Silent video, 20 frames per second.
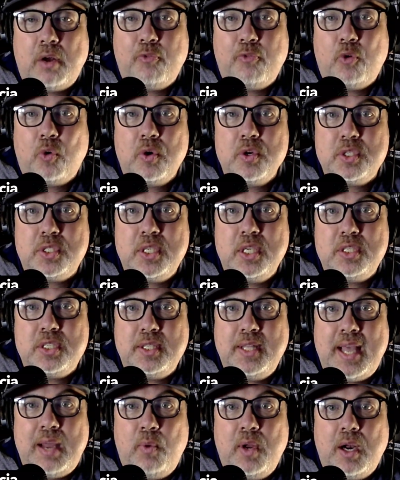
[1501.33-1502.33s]
out 4 assists
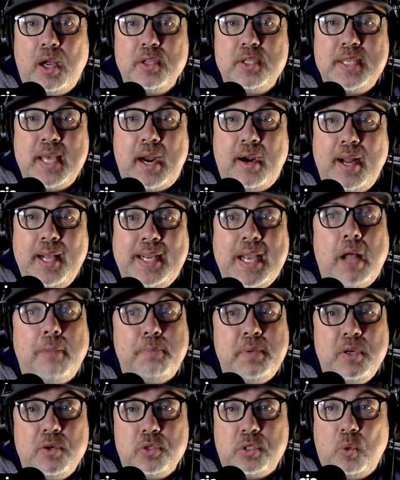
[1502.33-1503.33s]
in that win on Saturday. Cal
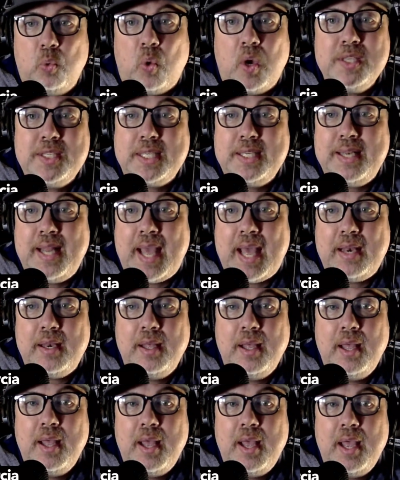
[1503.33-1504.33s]
Peterson was in net,
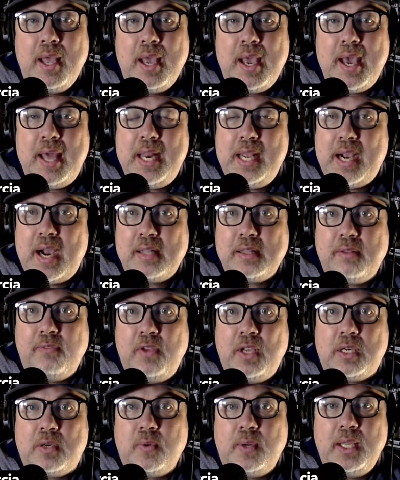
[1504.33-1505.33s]
and he got the
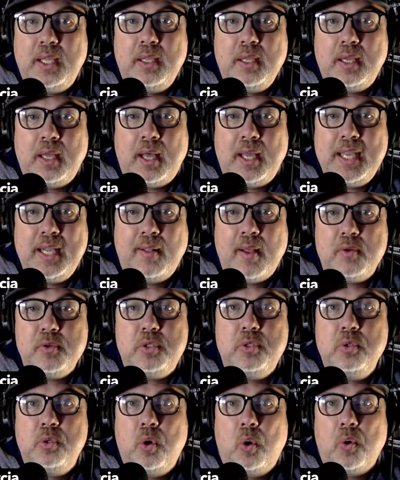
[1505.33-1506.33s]
victory. He allowed
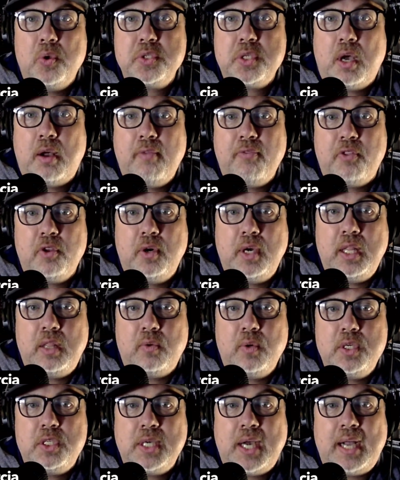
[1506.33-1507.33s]
2 goals on
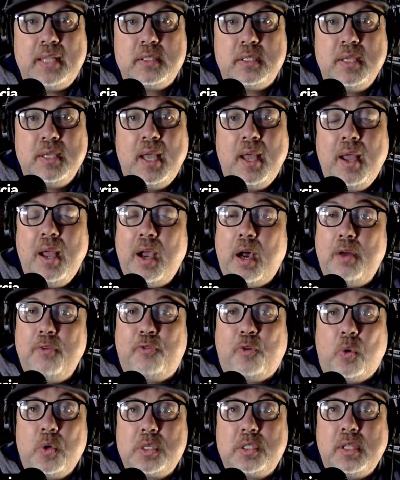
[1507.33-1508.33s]
33 shots.
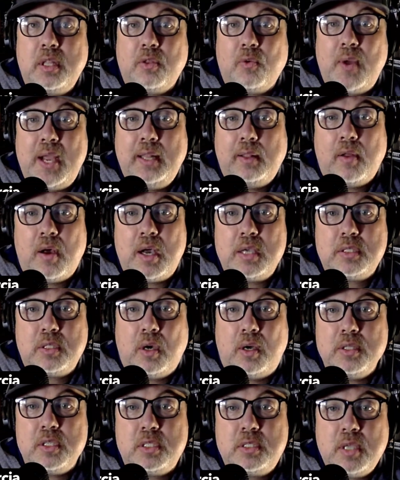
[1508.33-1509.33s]
Unfortunately, the Reign lost
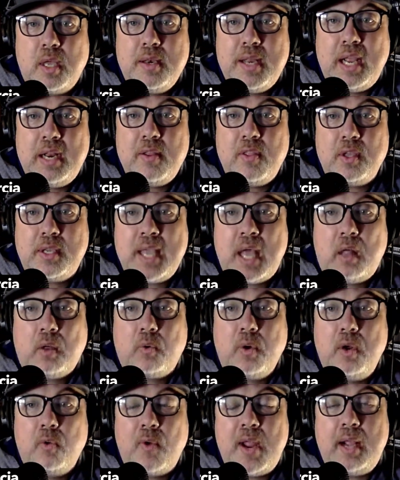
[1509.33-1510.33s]
on Sunday to the
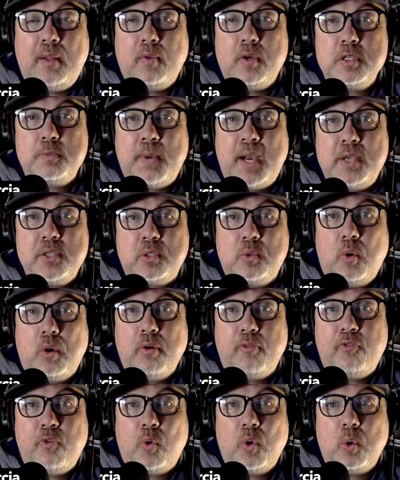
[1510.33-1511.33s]
Calgary Wranglers by a
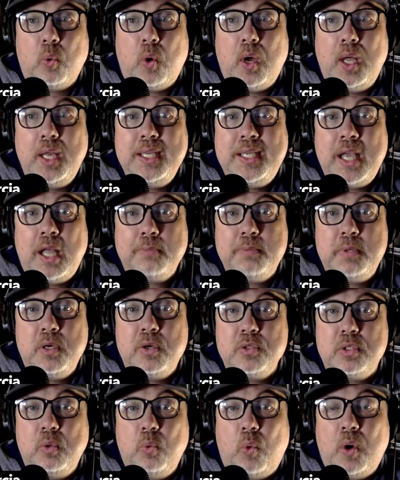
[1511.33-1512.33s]
score of 4-1. Cal
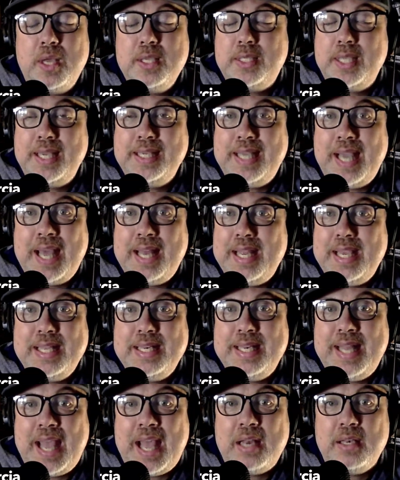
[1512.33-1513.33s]
Peterson was again
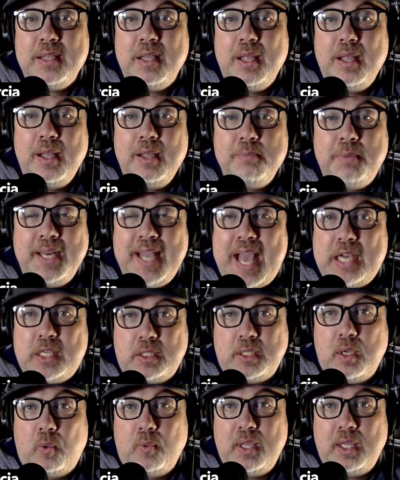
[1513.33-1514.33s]
in net, but he
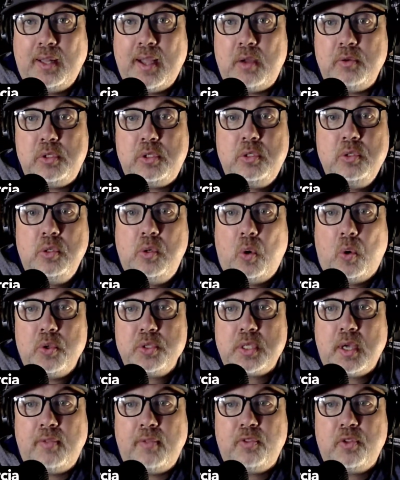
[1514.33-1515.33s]
actually only allowed 2
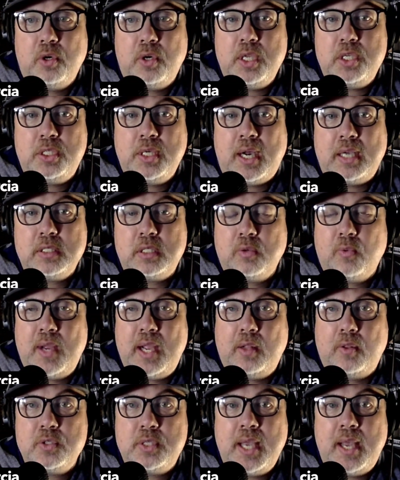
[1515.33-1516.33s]
goals on 30 shots. The
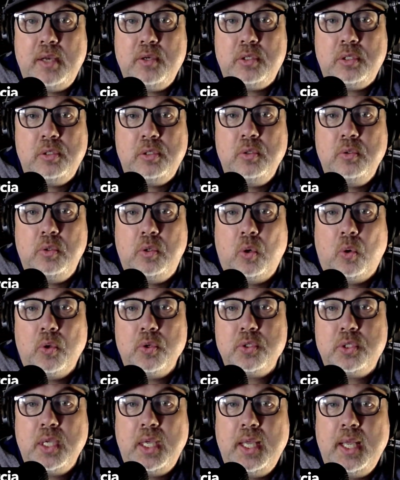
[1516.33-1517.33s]
Wranglers had 2
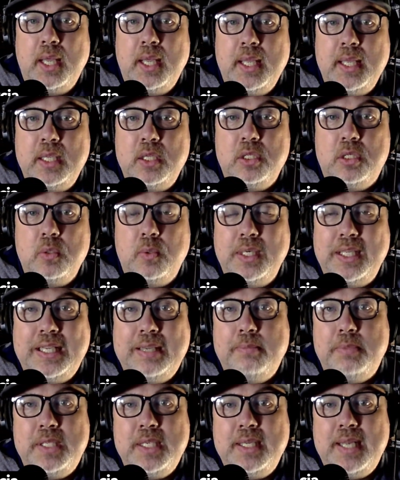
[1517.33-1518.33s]
goals into an
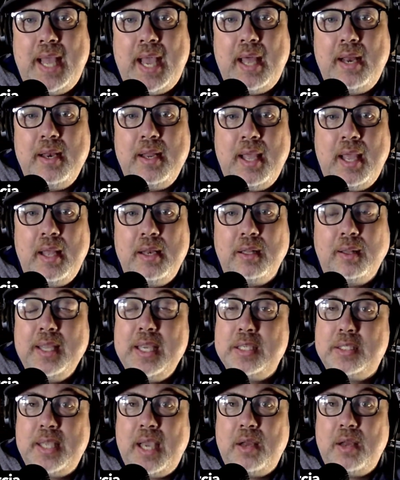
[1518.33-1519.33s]
empty net. And
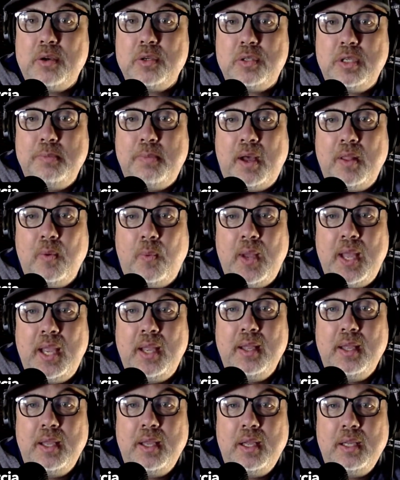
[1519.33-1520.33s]
Elias Anderson, by the
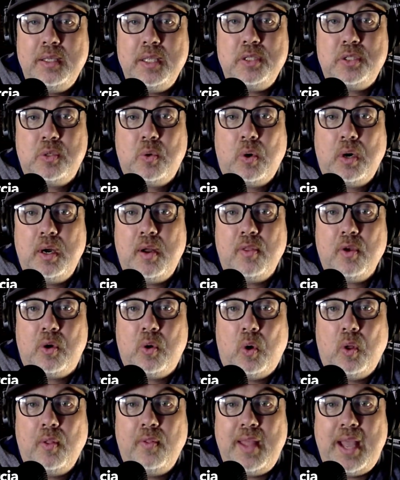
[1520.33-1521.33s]
way, did score another
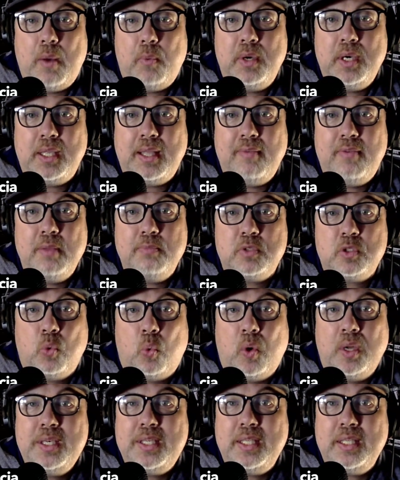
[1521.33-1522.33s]
goal in that one to give him
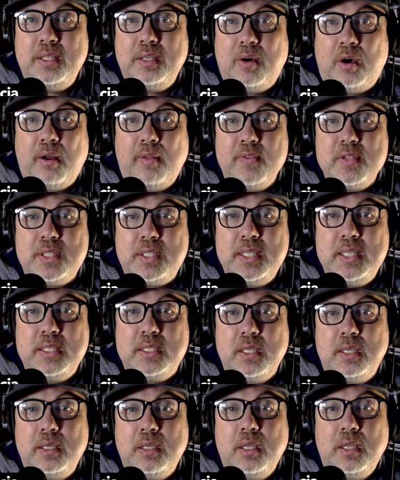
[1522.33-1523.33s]
20 on the
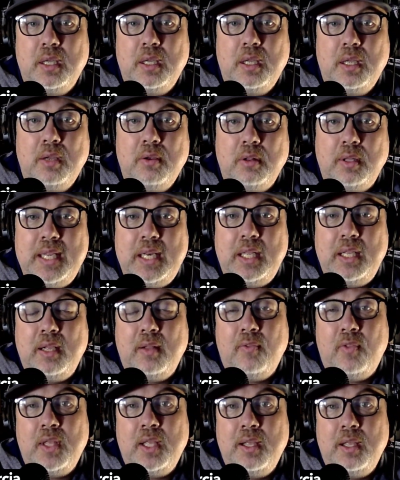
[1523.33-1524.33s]
season,
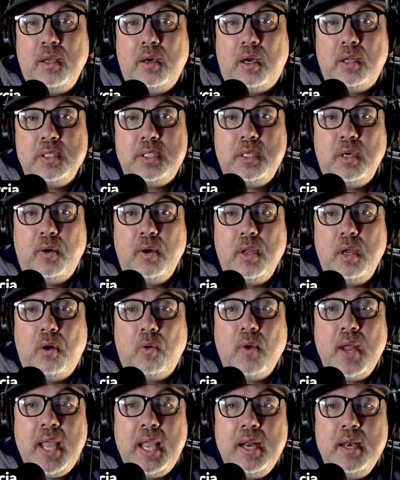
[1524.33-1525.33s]
leading the Ontario
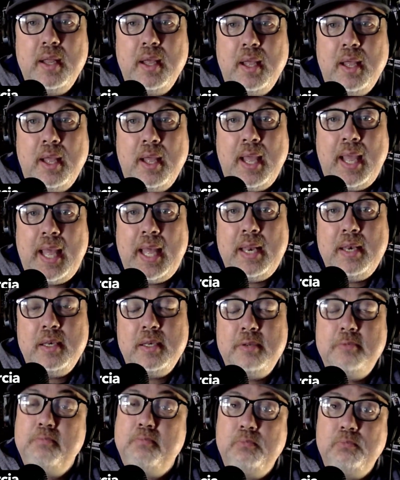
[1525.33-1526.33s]
Reign.
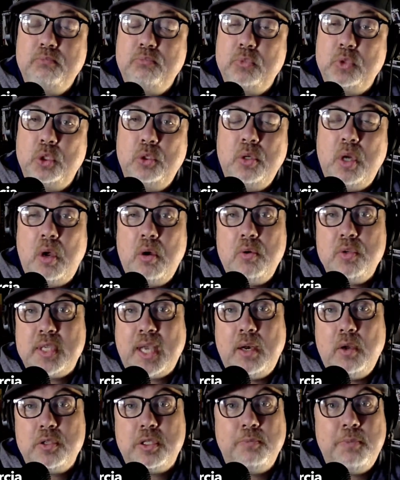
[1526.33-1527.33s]
And who knows?
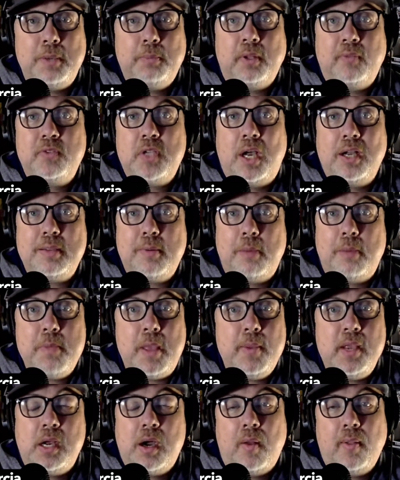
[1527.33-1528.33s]
I know some people have talked about
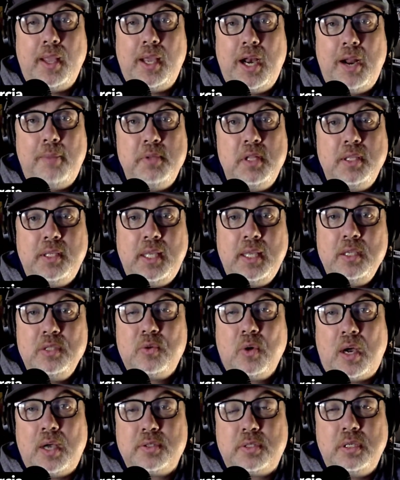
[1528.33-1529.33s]
maybe calling it up to the
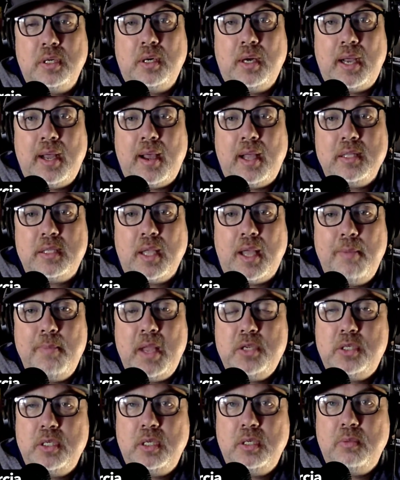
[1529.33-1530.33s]
Kings roster. I
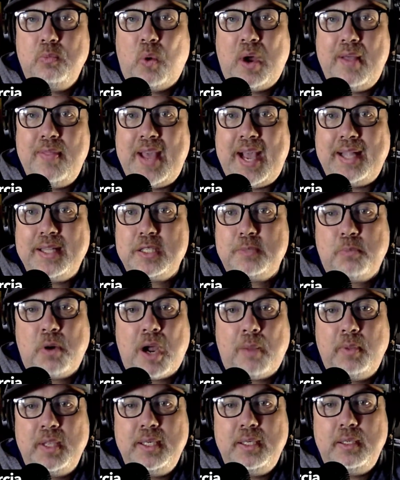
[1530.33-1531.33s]
mentioned why that's
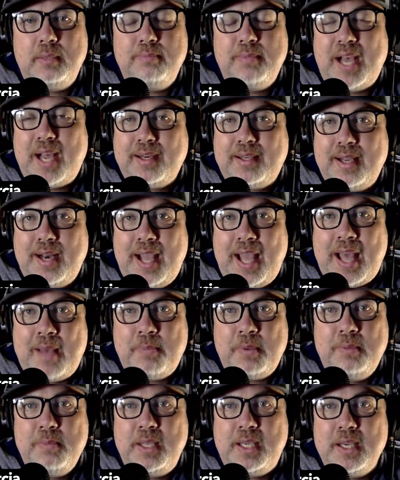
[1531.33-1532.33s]
probably not going to
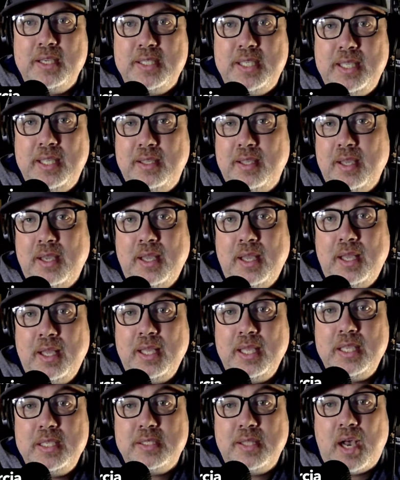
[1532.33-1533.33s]
happen, because he
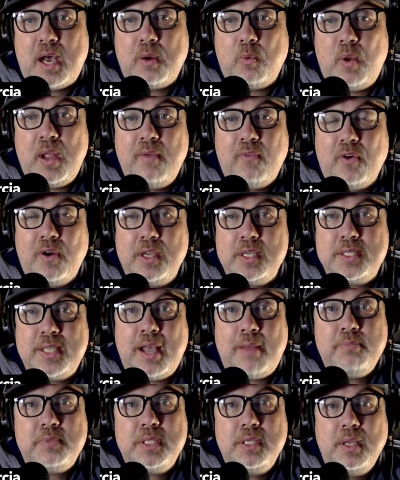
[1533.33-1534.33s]
is not waiver
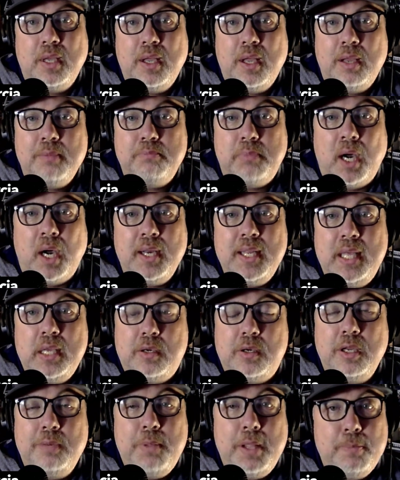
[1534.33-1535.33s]
exempt, but he
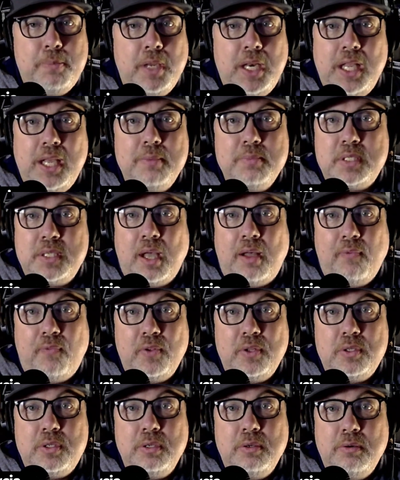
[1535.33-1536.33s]
could be putting himself
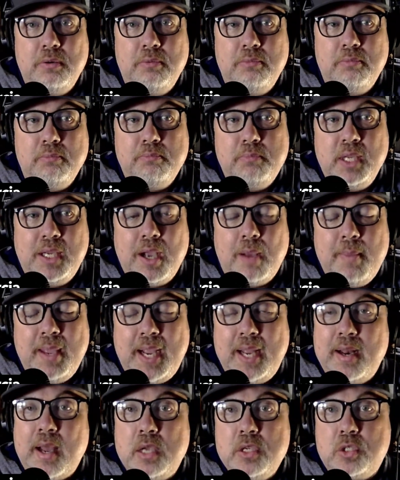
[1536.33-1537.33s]
into
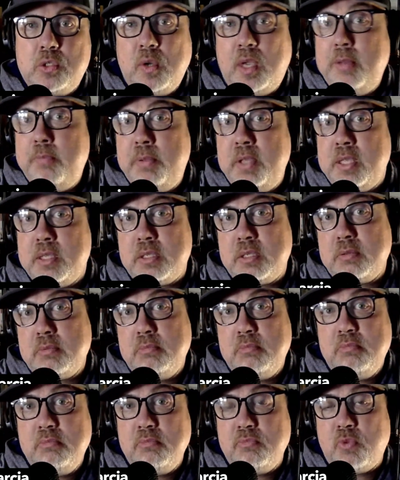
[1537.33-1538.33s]
becoming a nice trade piece
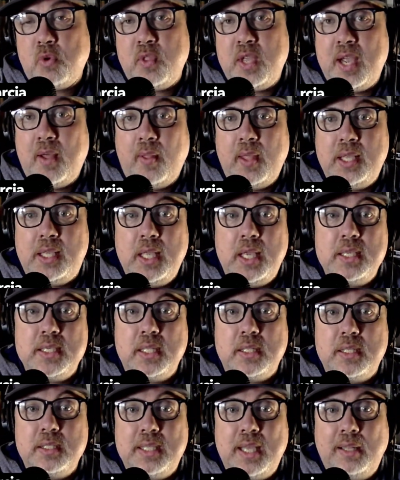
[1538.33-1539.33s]
for the LA
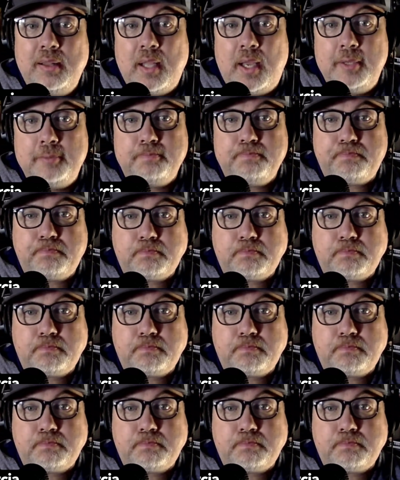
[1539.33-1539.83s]
Kings at the deadline.